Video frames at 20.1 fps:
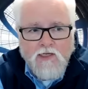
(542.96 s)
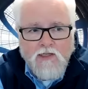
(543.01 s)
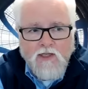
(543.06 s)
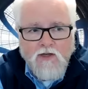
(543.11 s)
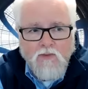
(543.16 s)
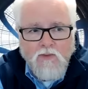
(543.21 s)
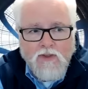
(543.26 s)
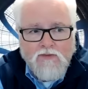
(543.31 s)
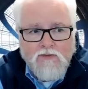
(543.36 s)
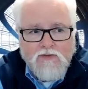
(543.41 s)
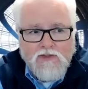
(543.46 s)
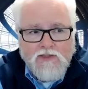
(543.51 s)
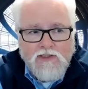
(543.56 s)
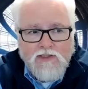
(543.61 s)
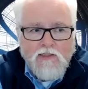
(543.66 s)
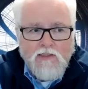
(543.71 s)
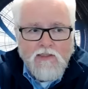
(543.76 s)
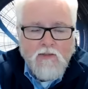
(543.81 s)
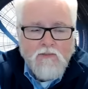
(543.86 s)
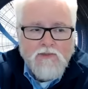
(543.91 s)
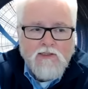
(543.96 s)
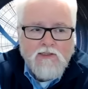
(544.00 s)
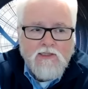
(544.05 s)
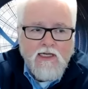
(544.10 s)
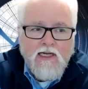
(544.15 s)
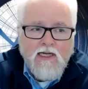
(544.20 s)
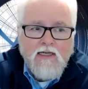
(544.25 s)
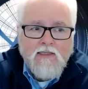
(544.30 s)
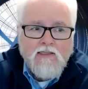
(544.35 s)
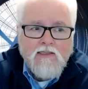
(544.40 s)
that we've seen up to
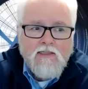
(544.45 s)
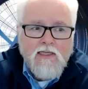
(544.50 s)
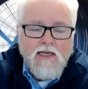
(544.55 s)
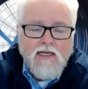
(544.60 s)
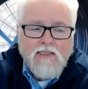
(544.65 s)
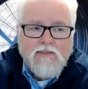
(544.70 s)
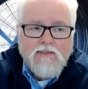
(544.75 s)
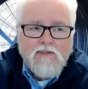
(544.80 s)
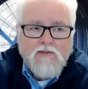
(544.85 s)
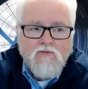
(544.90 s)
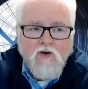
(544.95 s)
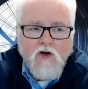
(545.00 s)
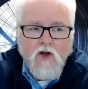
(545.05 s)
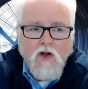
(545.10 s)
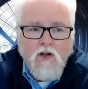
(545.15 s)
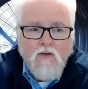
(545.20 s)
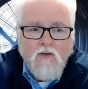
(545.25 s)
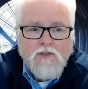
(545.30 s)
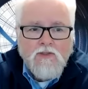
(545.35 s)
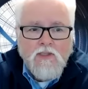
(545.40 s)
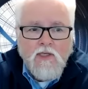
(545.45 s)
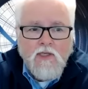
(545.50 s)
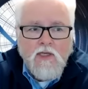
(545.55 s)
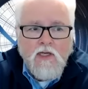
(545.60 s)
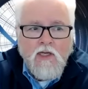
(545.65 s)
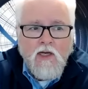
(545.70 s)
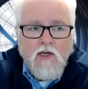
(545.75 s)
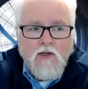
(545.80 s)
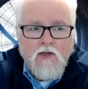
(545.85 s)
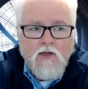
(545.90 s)
date has involved
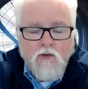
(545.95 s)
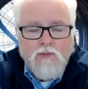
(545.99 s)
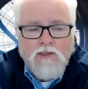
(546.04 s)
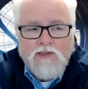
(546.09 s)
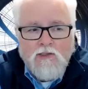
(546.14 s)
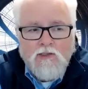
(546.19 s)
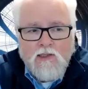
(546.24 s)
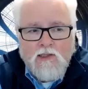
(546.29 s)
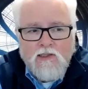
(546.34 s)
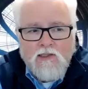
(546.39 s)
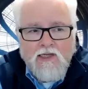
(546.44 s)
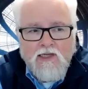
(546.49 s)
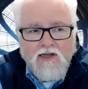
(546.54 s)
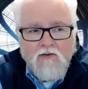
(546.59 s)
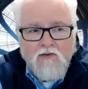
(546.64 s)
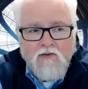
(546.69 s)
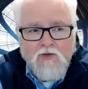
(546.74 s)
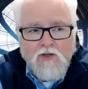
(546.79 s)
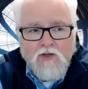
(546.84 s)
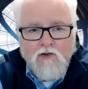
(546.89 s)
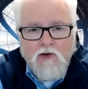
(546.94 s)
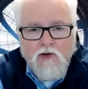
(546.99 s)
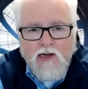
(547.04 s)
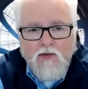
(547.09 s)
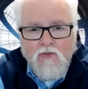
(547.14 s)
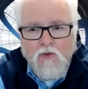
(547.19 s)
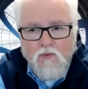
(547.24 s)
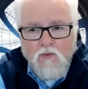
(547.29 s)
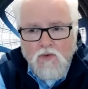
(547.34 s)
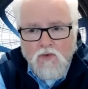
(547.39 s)
a human sitting down and figuring
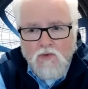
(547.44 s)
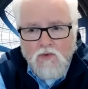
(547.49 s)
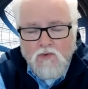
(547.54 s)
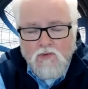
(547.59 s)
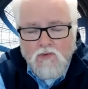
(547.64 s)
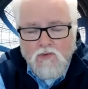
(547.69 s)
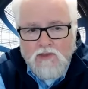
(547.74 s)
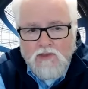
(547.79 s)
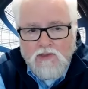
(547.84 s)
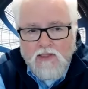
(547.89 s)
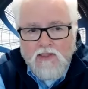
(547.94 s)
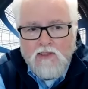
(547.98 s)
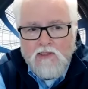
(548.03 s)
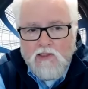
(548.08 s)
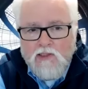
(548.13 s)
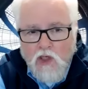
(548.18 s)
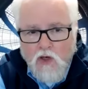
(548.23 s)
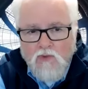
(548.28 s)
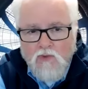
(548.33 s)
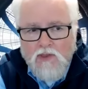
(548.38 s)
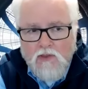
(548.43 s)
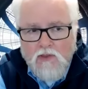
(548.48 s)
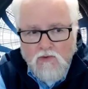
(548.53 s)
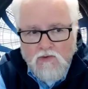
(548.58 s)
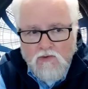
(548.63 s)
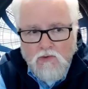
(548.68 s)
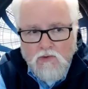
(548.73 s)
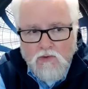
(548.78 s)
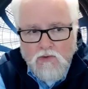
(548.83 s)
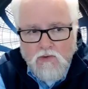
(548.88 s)
out the rules and then coding
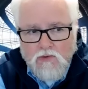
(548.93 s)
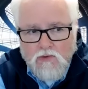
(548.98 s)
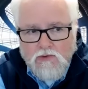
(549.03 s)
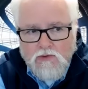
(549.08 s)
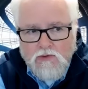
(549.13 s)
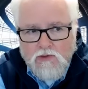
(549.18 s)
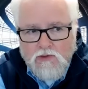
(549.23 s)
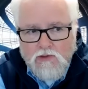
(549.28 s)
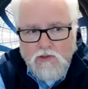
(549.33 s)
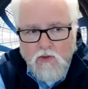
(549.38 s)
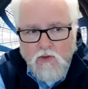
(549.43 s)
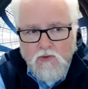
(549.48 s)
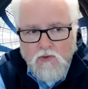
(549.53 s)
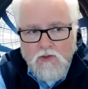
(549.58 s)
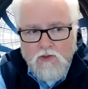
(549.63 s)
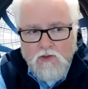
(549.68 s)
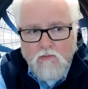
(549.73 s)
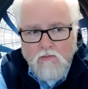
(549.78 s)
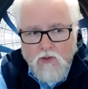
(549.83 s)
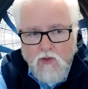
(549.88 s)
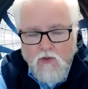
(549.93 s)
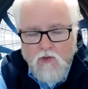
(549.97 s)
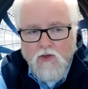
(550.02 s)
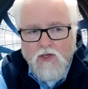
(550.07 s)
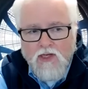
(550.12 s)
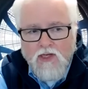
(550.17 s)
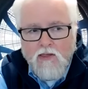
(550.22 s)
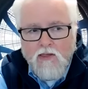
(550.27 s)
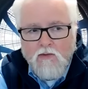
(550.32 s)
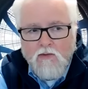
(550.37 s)
those rules so the computer
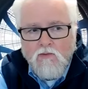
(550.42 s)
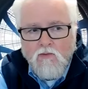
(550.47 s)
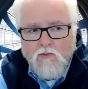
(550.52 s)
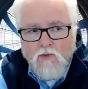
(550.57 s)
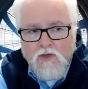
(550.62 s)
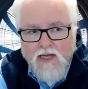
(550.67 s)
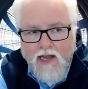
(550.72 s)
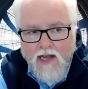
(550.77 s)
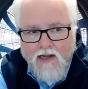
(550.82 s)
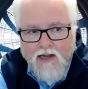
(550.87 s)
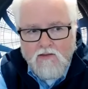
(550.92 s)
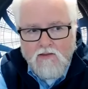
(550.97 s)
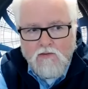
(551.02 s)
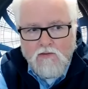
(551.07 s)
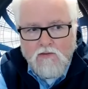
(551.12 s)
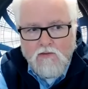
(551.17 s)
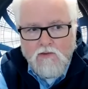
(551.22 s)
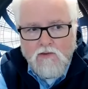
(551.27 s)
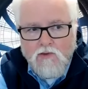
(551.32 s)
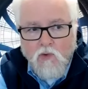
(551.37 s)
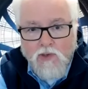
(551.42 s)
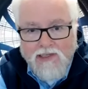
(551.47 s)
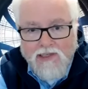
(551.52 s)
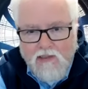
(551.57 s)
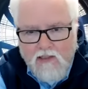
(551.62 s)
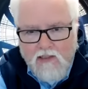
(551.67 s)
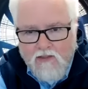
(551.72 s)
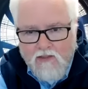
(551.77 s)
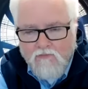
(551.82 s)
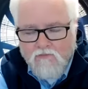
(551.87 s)
can react
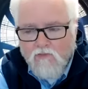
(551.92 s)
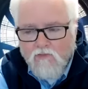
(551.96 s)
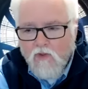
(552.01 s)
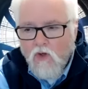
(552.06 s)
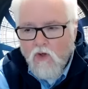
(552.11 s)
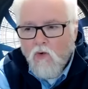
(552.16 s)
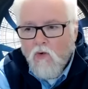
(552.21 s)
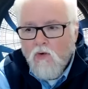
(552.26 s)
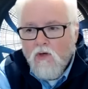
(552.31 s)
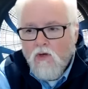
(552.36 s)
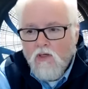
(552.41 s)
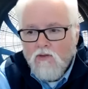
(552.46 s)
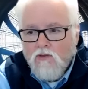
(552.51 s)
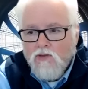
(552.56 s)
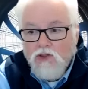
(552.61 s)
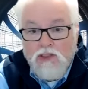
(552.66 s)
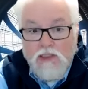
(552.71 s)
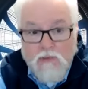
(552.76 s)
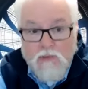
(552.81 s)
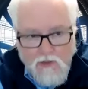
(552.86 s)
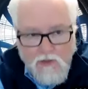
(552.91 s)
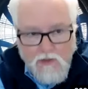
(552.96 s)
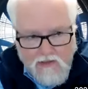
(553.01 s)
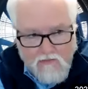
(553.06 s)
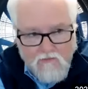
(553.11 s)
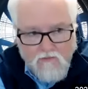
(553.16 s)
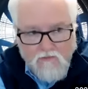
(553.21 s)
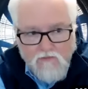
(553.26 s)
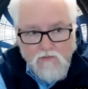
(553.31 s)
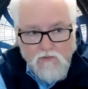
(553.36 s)
quickly or
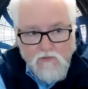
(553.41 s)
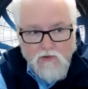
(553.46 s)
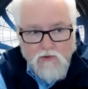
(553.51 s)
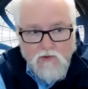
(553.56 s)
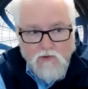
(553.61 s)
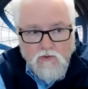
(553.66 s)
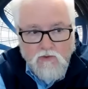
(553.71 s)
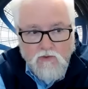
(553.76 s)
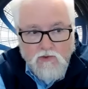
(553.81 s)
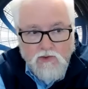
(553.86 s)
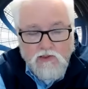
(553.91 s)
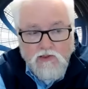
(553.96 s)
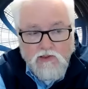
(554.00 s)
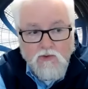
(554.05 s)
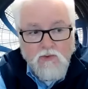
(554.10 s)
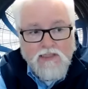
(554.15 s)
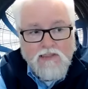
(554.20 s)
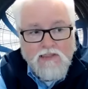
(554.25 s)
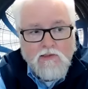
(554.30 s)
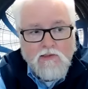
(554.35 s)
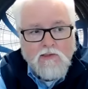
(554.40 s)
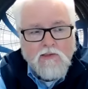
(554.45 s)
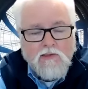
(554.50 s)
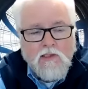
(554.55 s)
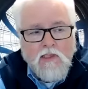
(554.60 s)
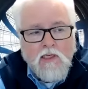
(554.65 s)
cheaply to situations.